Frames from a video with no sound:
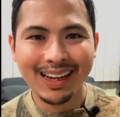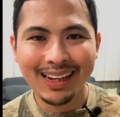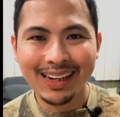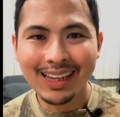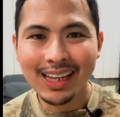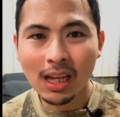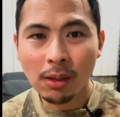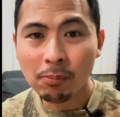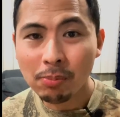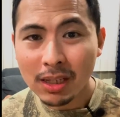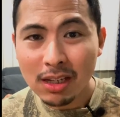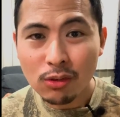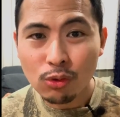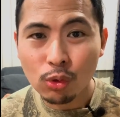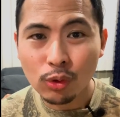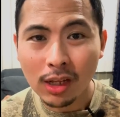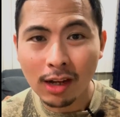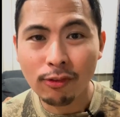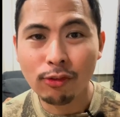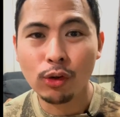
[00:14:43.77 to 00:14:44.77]
And again, please
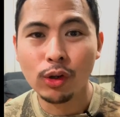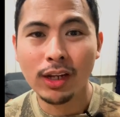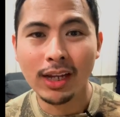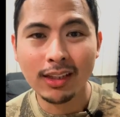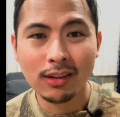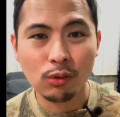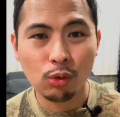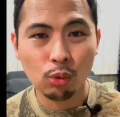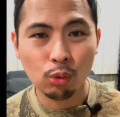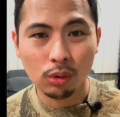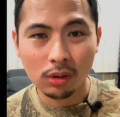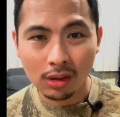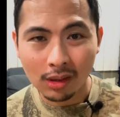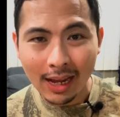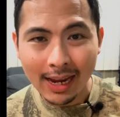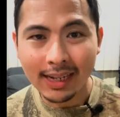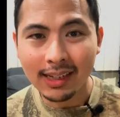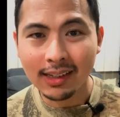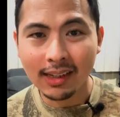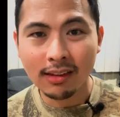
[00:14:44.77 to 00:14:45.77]
do not forget to
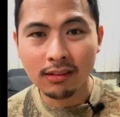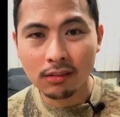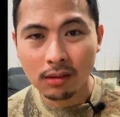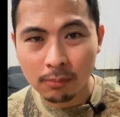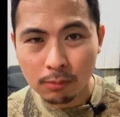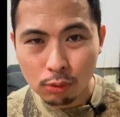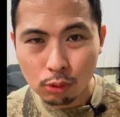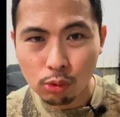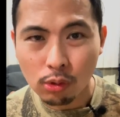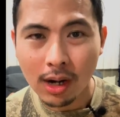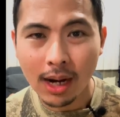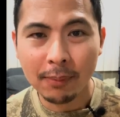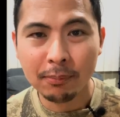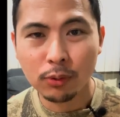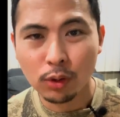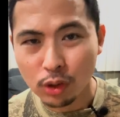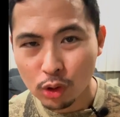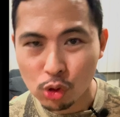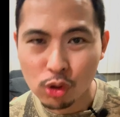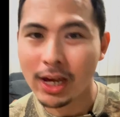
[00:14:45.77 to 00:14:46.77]
like and subscribe
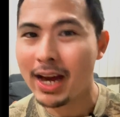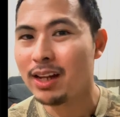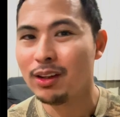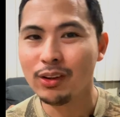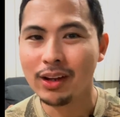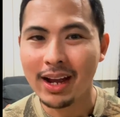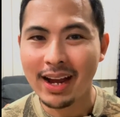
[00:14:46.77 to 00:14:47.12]
to the channel,